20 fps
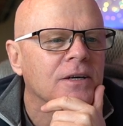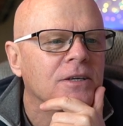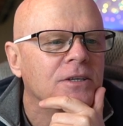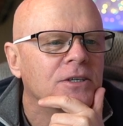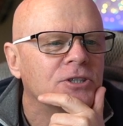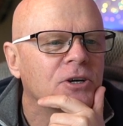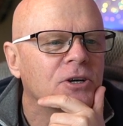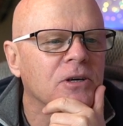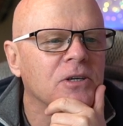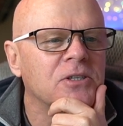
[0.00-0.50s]

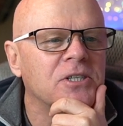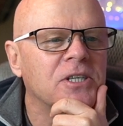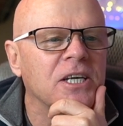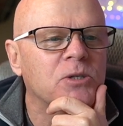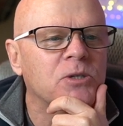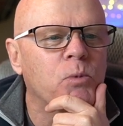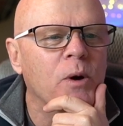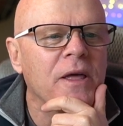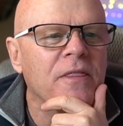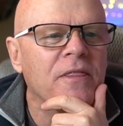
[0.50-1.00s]
Shaku
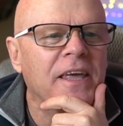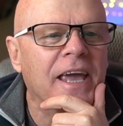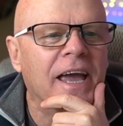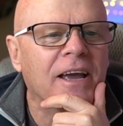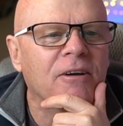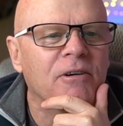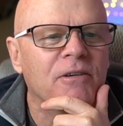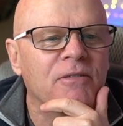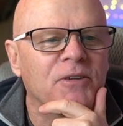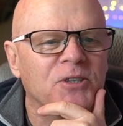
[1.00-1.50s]
says, when the
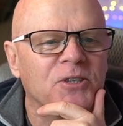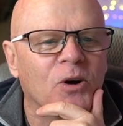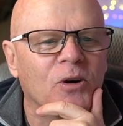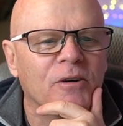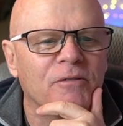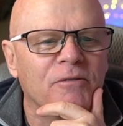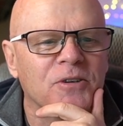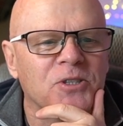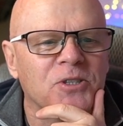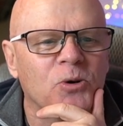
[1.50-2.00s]
angry
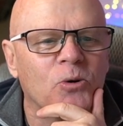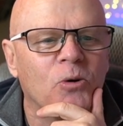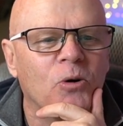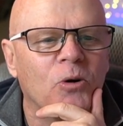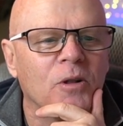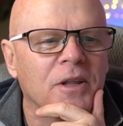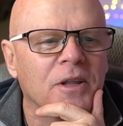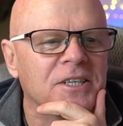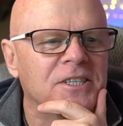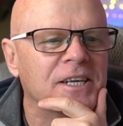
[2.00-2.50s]
photographer saw
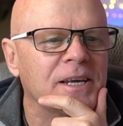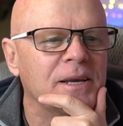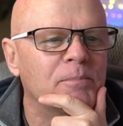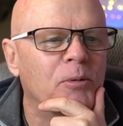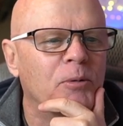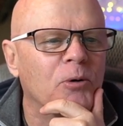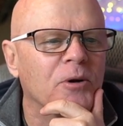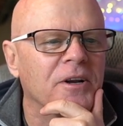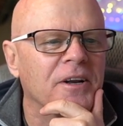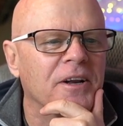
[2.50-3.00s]
all this, he
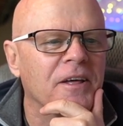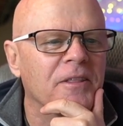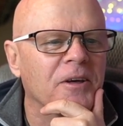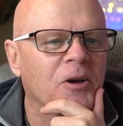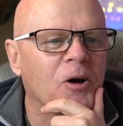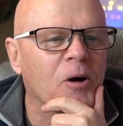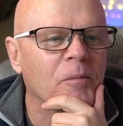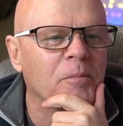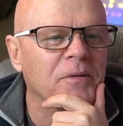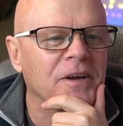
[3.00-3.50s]
bought another
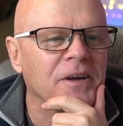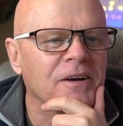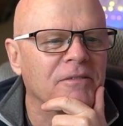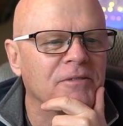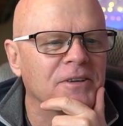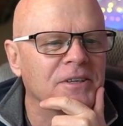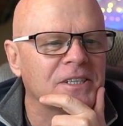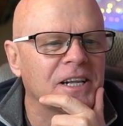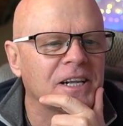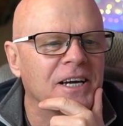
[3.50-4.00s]
copy of
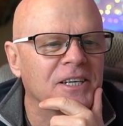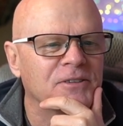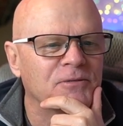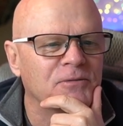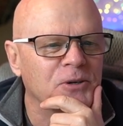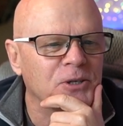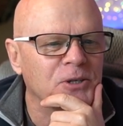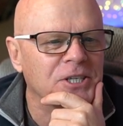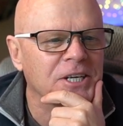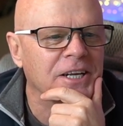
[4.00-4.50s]
his last
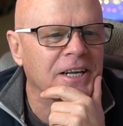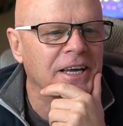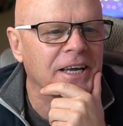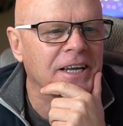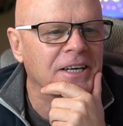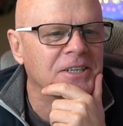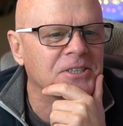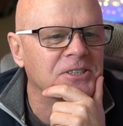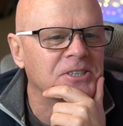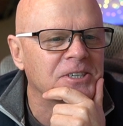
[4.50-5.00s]
Fuji
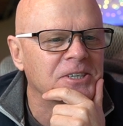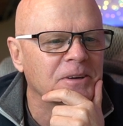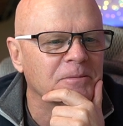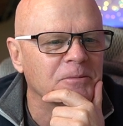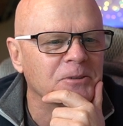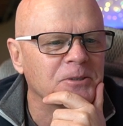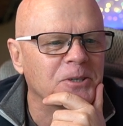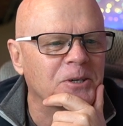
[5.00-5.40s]
lens. I'm not